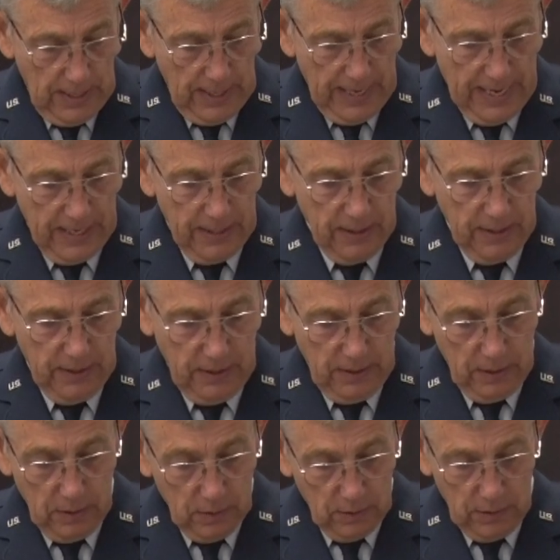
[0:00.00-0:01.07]
and
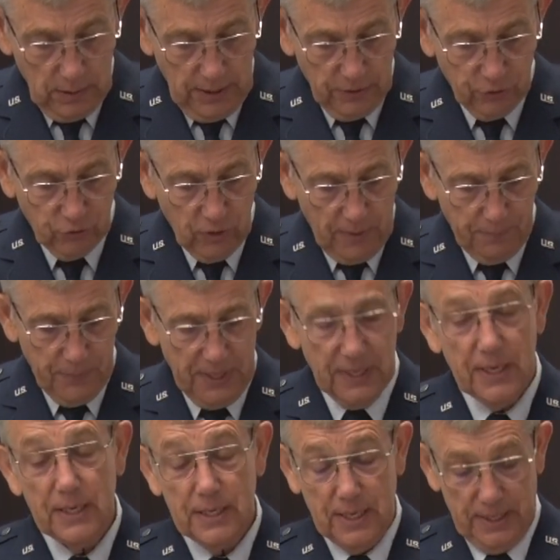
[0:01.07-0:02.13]

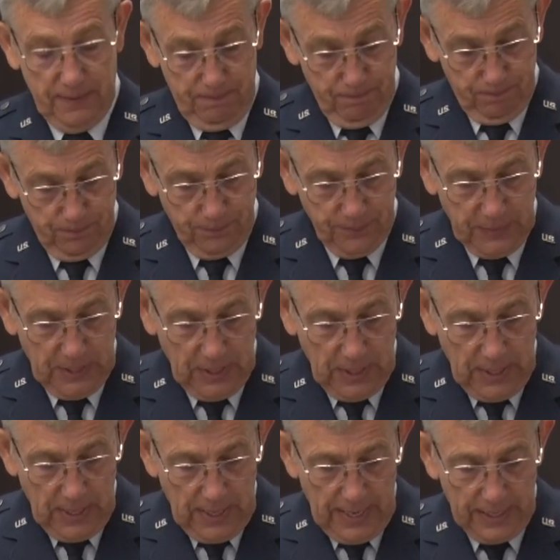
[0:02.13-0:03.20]
intrepidity
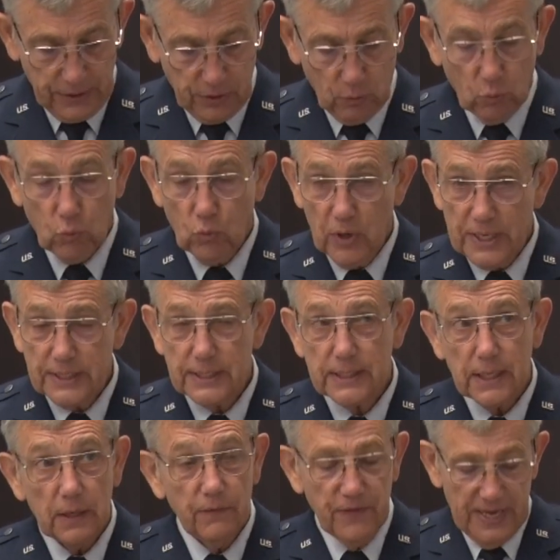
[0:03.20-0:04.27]
at the
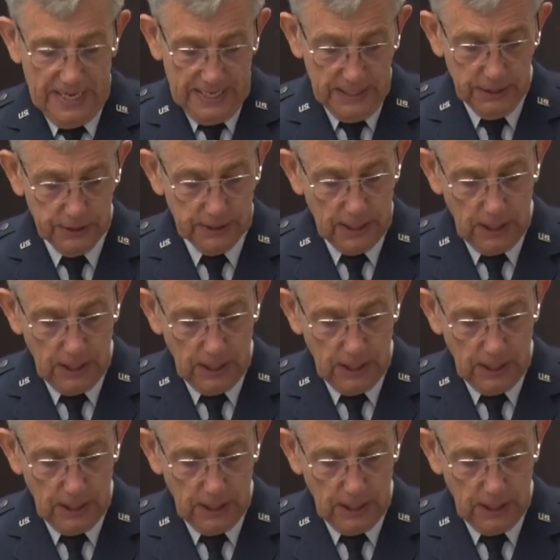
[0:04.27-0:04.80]
risk of his